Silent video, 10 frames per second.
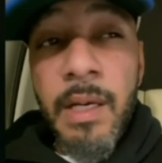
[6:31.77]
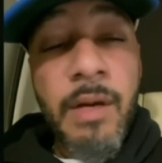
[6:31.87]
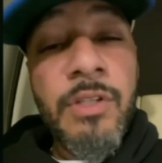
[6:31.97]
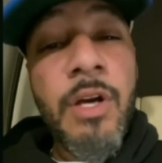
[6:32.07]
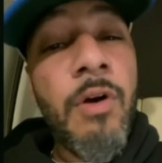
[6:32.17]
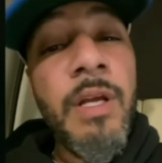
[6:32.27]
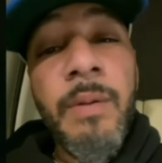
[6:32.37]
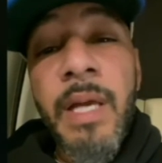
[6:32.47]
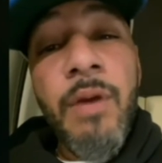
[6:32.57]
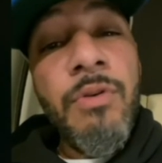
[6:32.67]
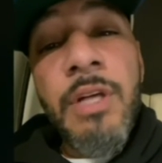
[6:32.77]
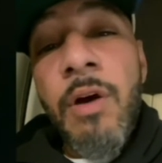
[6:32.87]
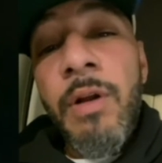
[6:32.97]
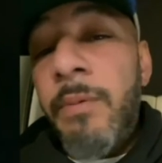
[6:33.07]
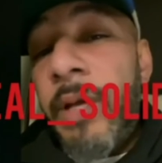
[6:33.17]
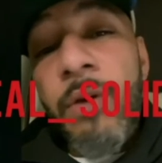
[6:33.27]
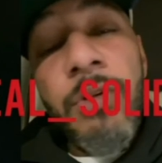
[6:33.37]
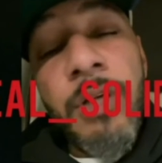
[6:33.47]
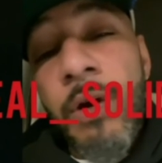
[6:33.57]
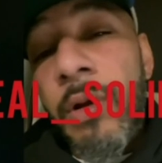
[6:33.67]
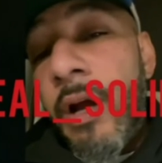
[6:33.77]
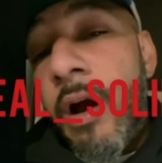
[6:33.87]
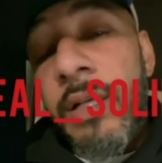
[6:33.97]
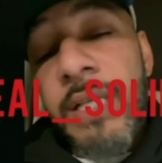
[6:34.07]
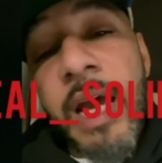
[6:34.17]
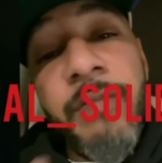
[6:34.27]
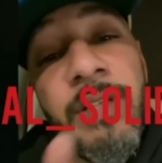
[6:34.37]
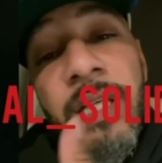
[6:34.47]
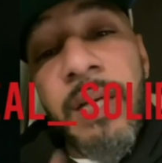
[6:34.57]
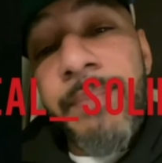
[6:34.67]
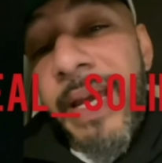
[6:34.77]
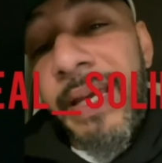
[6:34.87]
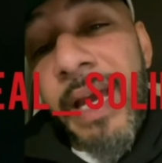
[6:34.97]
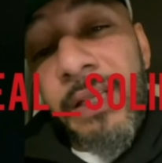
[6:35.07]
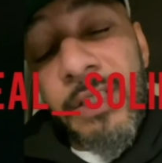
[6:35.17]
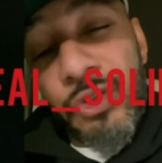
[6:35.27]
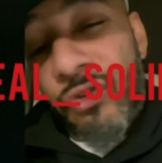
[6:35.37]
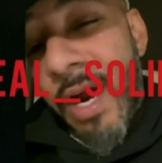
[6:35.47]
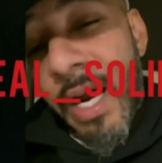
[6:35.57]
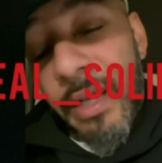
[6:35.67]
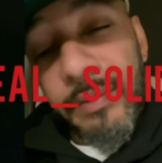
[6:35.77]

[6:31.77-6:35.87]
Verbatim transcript: He was only he was only he was the only artist I ever seen make gangsters cry.